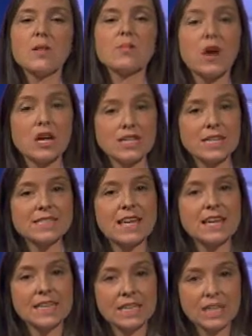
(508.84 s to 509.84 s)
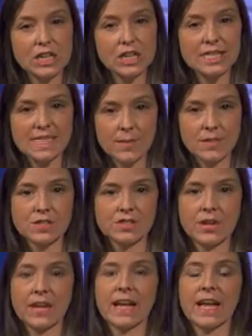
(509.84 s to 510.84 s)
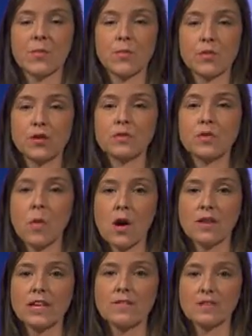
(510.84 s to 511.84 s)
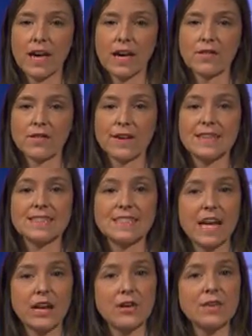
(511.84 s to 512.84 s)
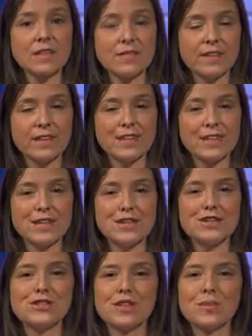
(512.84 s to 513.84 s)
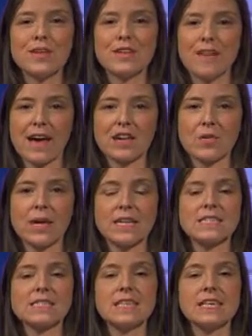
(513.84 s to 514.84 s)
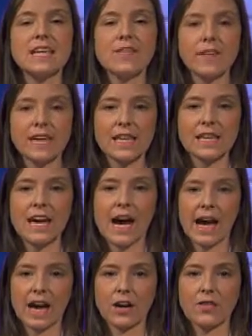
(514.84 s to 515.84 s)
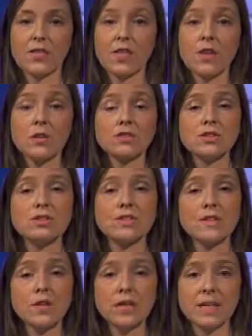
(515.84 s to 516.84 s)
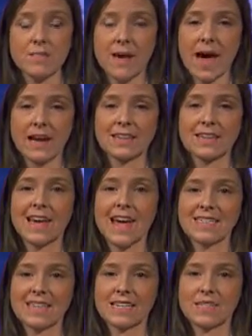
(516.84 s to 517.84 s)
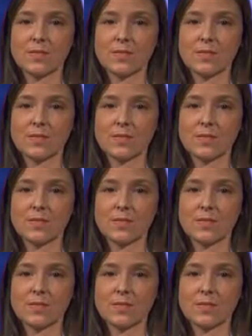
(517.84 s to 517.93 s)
Projects that clearly demonstrate an improved quality of life and standard of living should be evaluated significantly higher than those whose full impact has yet to